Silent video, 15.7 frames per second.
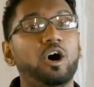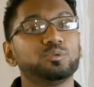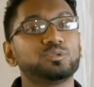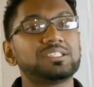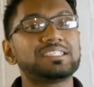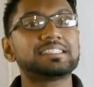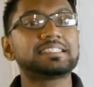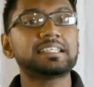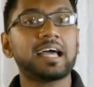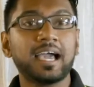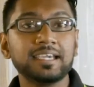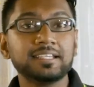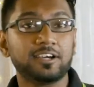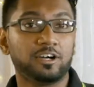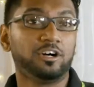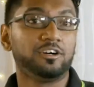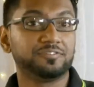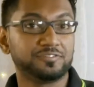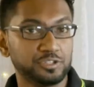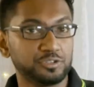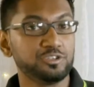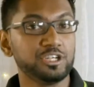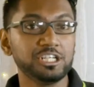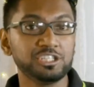outside
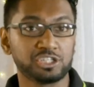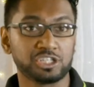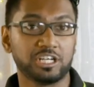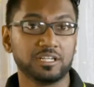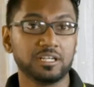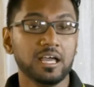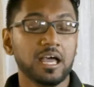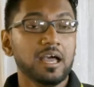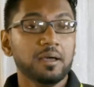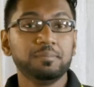of the region.